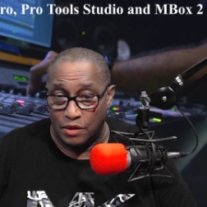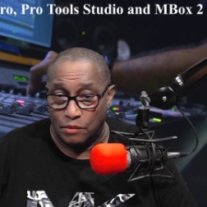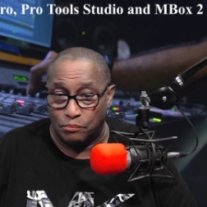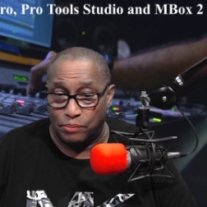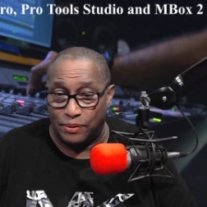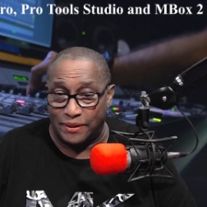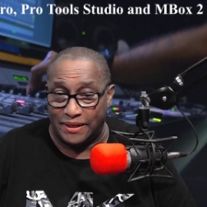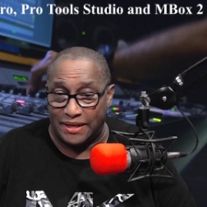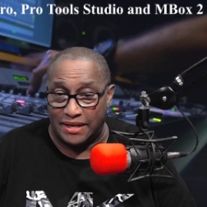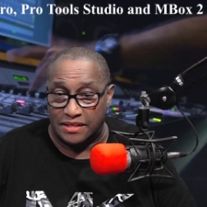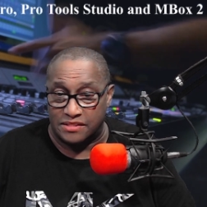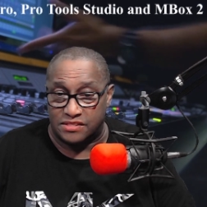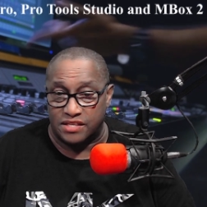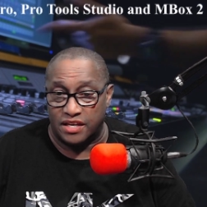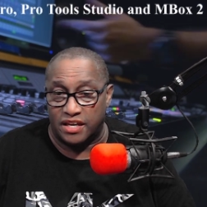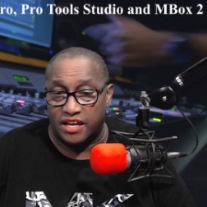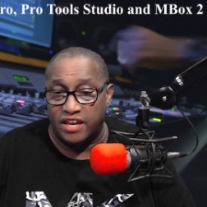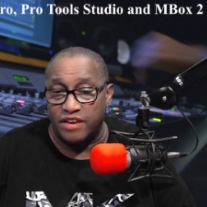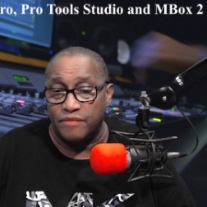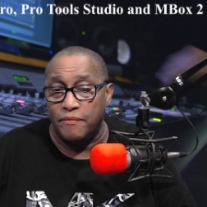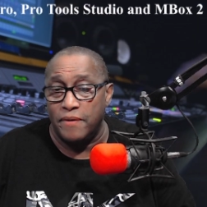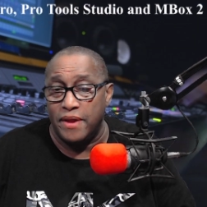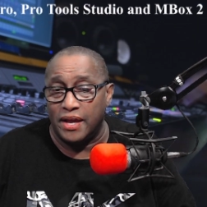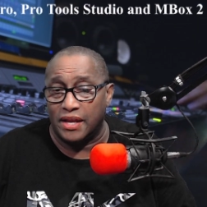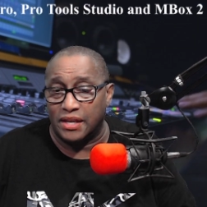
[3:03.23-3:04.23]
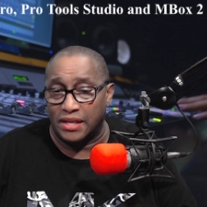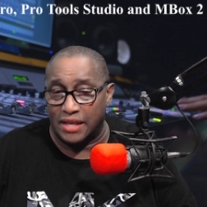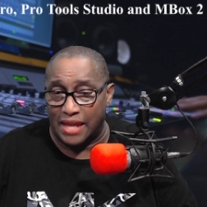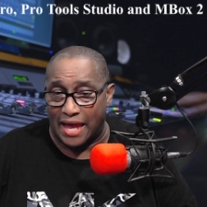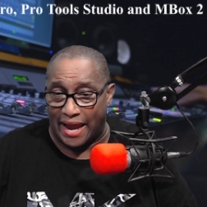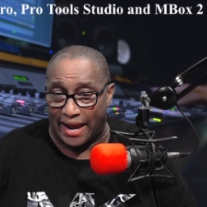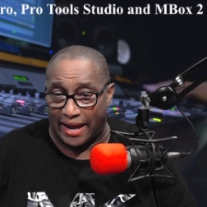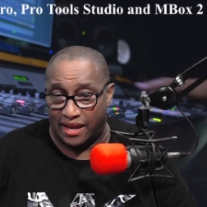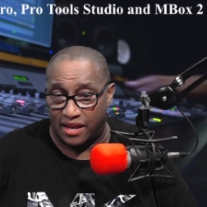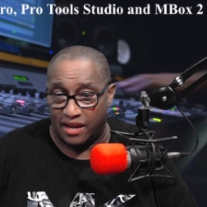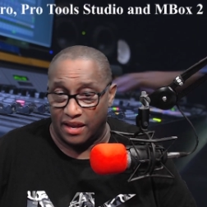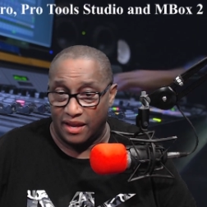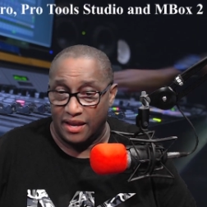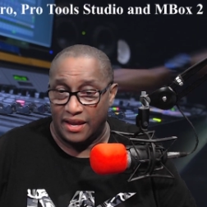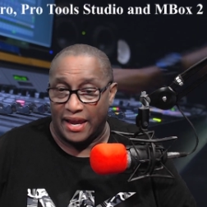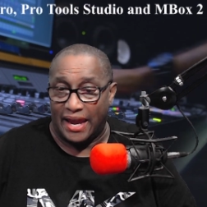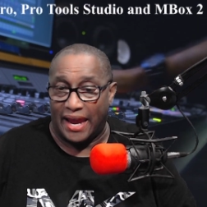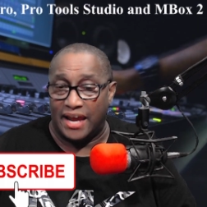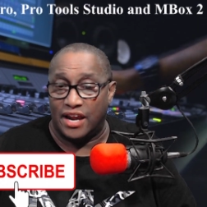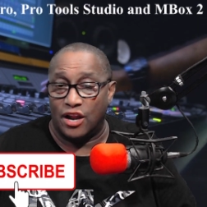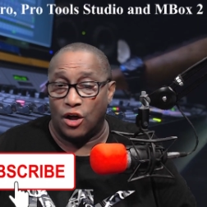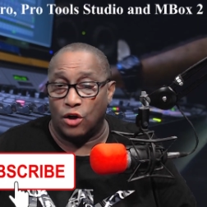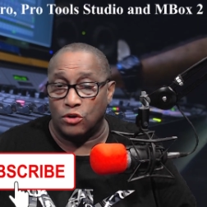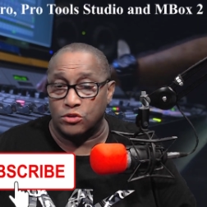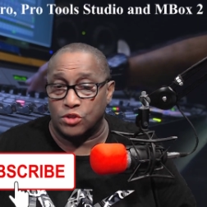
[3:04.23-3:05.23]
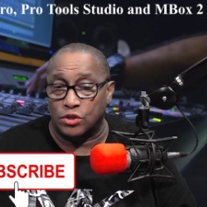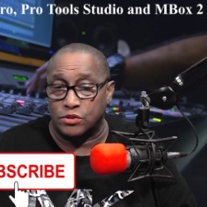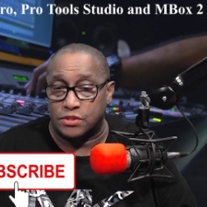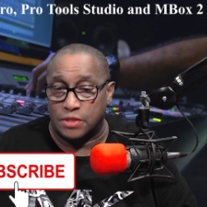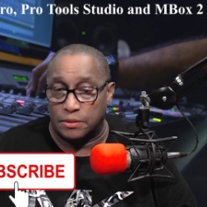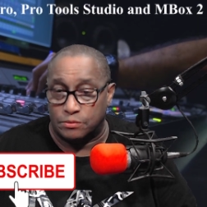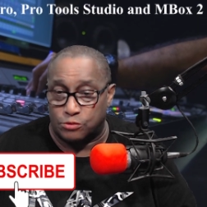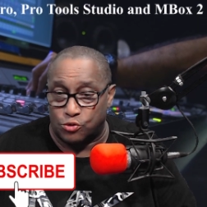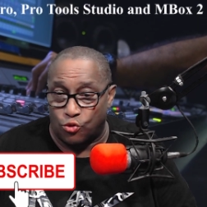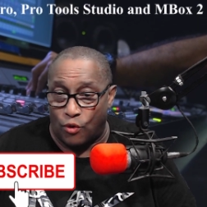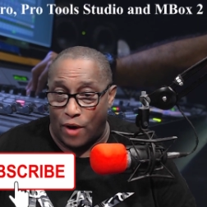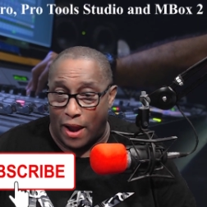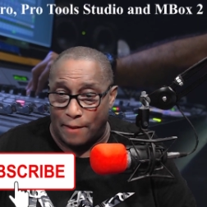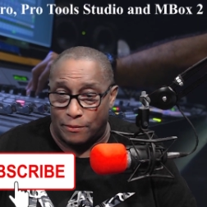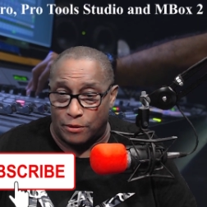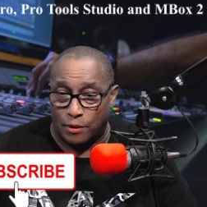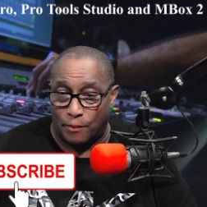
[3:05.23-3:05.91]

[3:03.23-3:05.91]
please give me a like and also subscribe